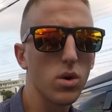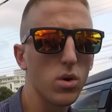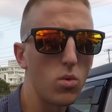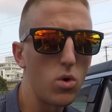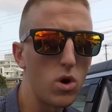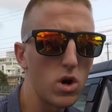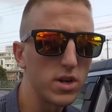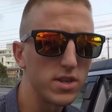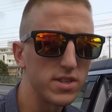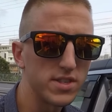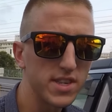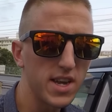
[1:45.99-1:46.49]
gonna
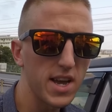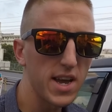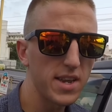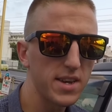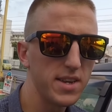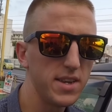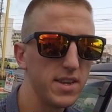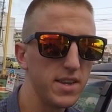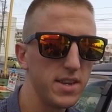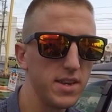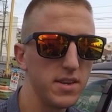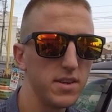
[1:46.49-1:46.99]
walk
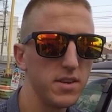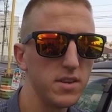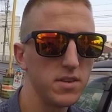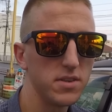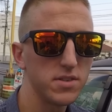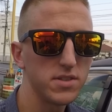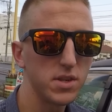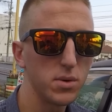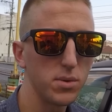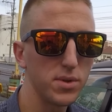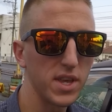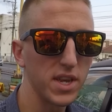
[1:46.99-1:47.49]
inside and
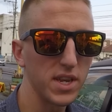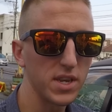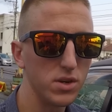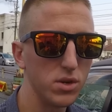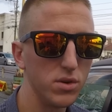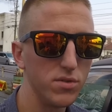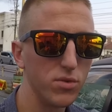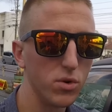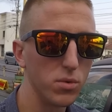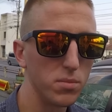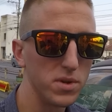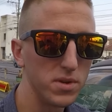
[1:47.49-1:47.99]
see what they can
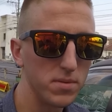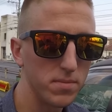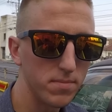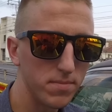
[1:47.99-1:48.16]
do for me.